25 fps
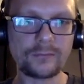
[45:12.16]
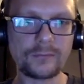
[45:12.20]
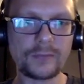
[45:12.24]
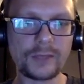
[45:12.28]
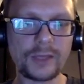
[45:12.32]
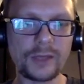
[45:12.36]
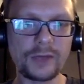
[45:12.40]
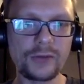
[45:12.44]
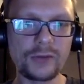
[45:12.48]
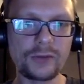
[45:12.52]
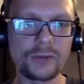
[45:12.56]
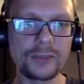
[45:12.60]

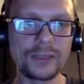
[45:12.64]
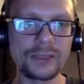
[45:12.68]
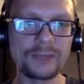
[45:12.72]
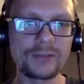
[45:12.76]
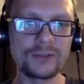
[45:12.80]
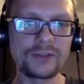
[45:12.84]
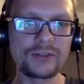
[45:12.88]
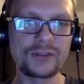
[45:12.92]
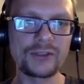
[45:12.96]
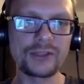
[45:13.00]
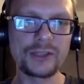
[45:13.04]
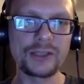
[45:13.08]
So we have a
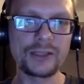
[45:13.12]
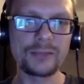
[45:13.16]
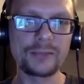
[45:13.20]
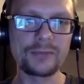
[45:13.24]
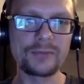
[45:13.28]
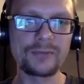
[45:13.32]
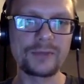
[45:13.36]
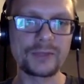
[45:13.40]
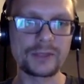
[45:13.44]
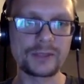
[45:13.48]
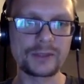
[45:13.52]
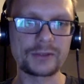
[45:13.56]
sum
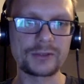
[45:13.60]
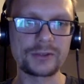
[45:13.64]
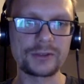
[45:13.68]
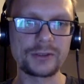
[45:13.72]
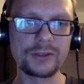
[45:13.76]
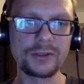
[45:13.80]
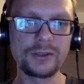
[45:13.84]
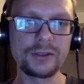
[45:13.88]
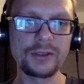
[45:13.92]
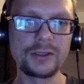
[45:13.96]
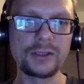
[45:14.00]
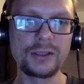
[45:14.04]

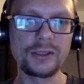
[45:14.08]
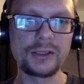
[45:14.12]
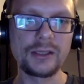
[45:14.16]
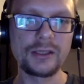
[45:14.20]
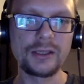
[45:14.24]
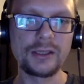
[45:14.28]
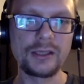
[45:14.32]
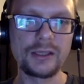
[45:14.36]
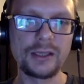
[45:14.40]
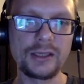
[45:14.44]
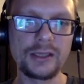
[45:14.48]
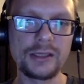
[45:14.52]
function,
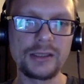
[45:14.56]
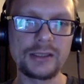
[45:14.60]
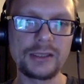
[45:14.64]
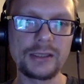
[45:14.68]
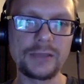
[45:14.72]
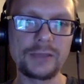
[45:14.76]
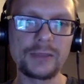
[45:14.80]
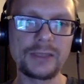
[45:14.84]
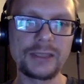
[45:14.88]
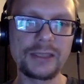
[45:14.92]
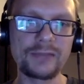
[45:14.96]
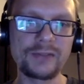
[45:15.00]
and
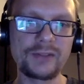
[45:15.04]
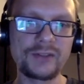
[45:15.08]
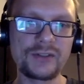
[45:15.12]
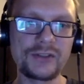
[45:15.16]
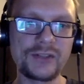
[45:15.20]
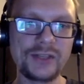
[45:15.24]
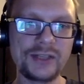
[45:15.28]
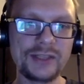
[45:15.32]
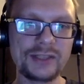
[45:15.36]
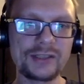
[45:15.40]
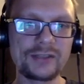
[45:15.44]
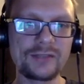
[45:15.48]
now we'll have a
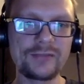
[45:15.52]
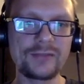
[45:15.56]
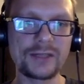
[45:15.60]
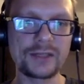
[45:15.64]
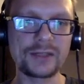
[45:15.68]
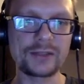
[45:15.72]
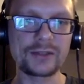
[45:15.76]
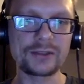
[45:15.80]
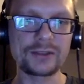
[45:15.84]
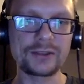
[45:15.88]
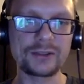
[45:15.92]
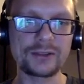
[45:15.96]
second
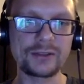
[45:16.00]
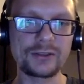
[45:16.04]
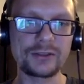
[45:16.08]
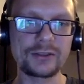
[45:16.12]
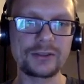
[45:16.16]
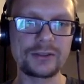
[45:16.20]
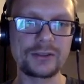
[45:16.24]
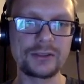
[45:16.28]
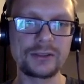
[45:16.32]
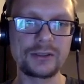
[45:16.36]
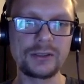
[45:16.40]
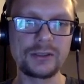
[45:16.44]
function.
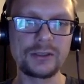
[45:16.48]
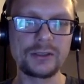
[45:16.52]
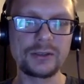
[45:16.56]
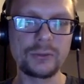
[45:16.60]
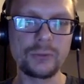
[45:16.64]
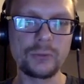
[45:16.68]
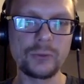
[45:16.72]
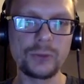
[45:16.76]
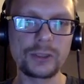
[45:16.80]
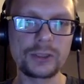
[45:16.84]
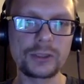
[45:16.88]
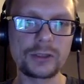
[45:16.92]

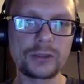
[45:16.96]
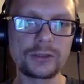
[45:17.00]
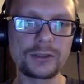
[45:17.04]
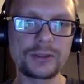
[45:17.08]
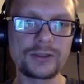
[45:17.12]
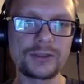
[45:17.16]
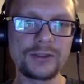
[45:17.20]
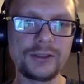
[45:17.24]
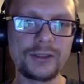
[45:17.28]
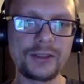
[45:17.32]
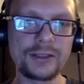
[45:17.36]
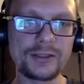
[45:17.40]
We'll call
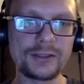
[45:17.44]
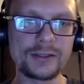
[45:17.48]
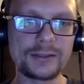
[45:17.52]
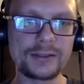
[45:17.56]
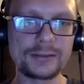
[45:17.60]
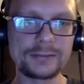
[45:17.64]
it none.